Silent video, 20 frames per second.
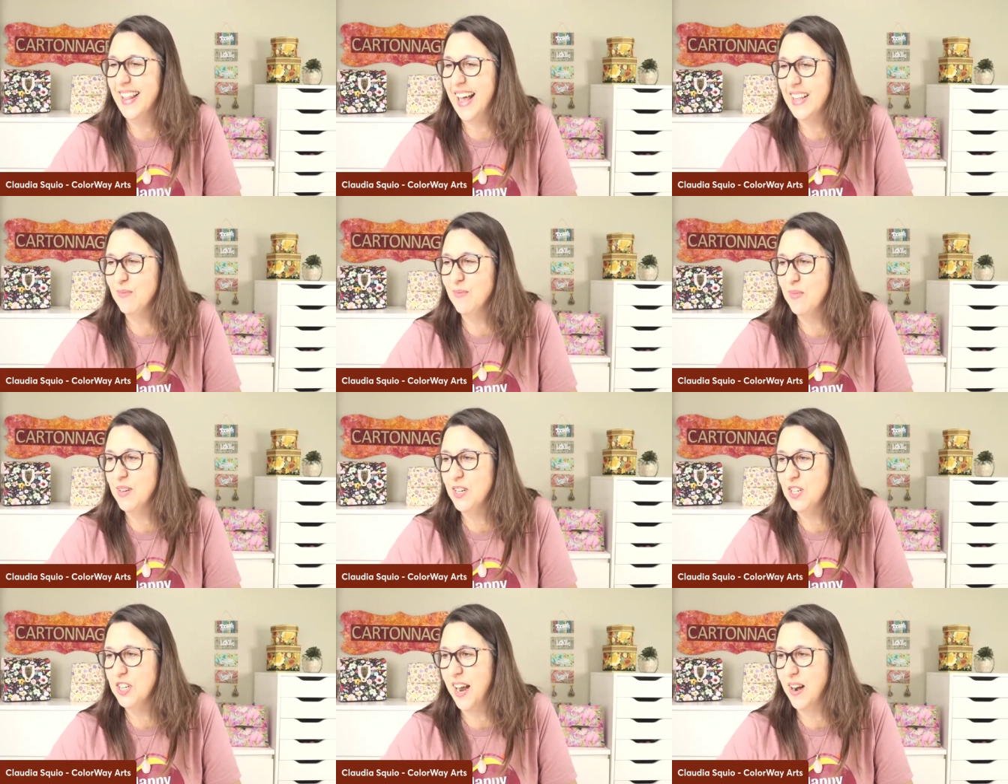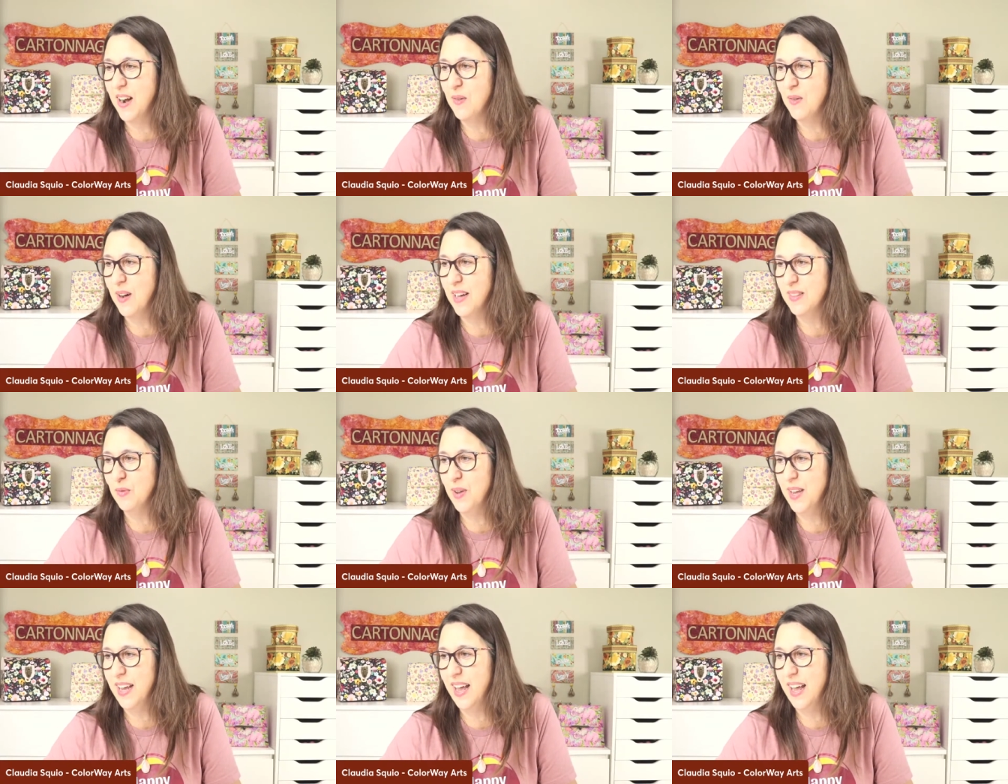let me share
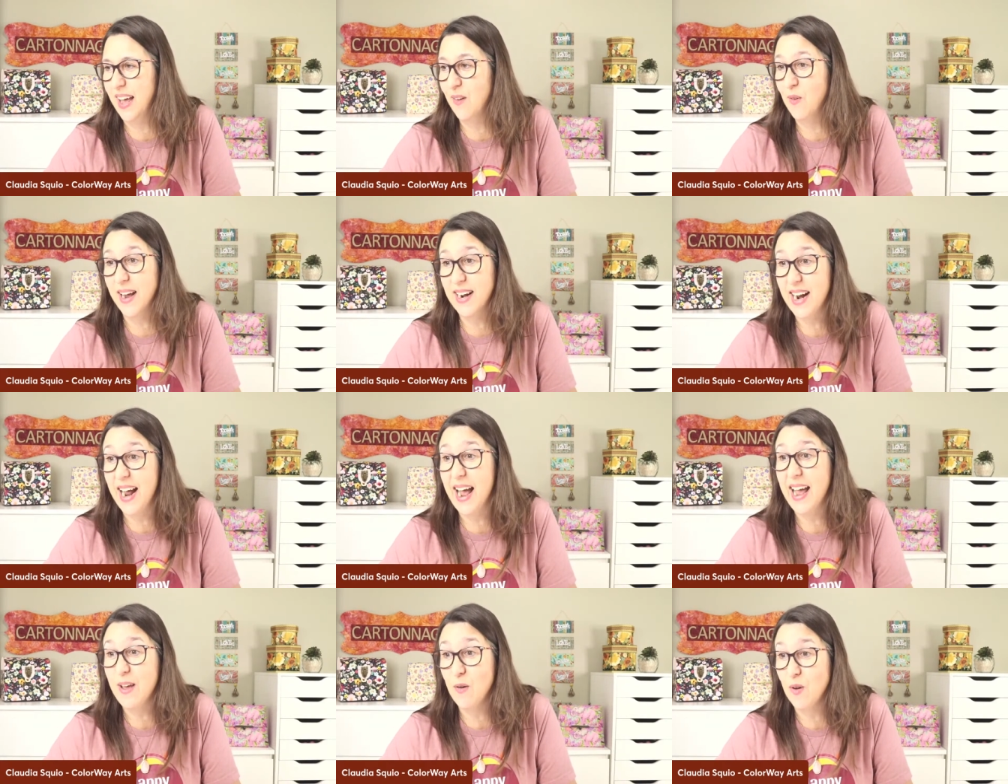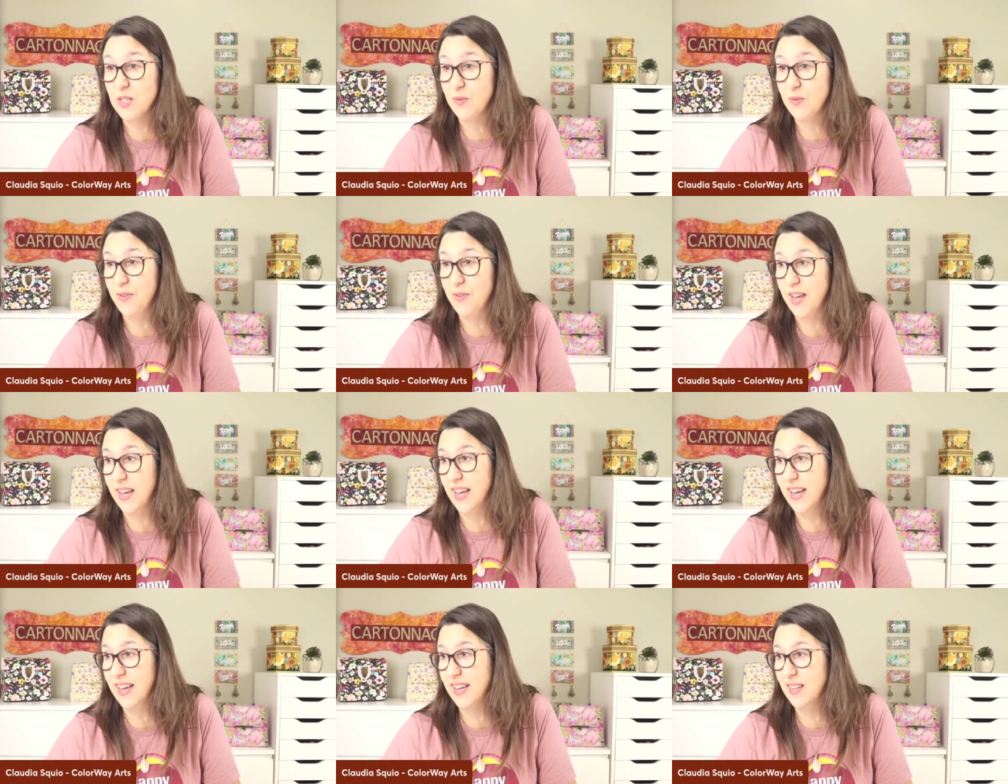what we what I was
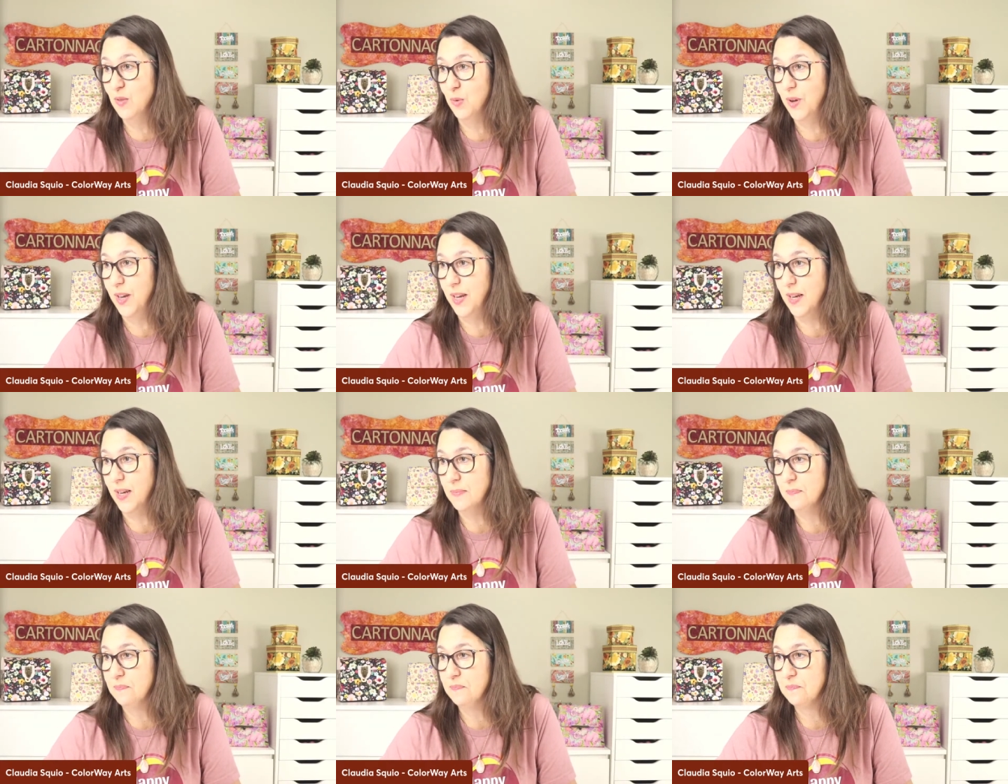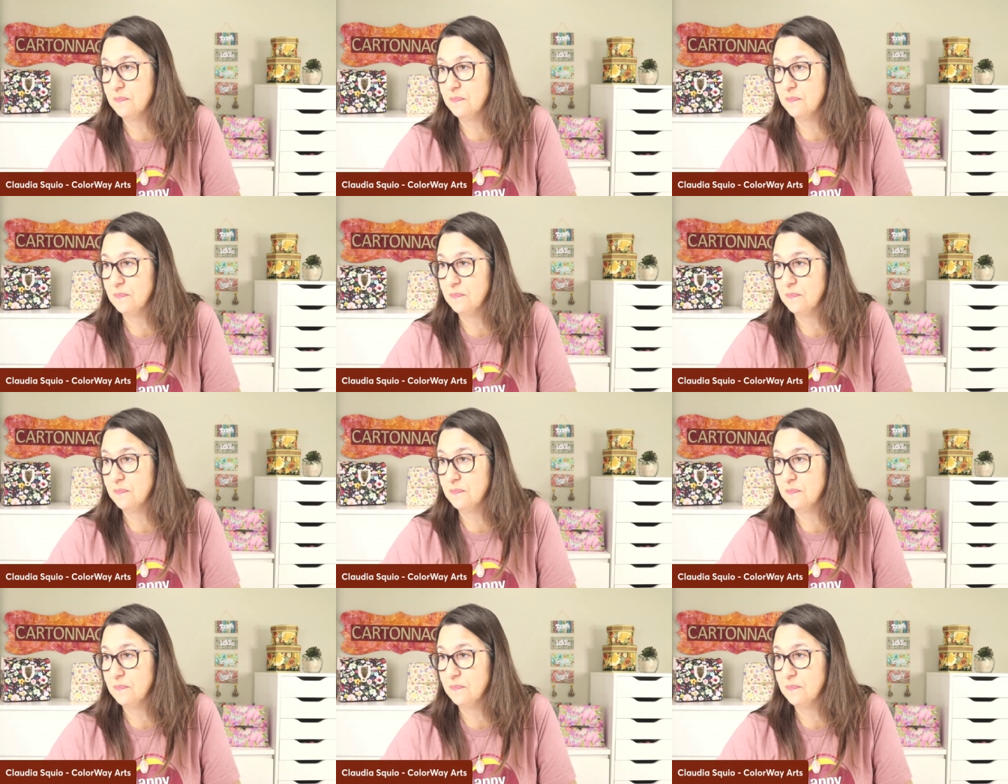thinking in doing.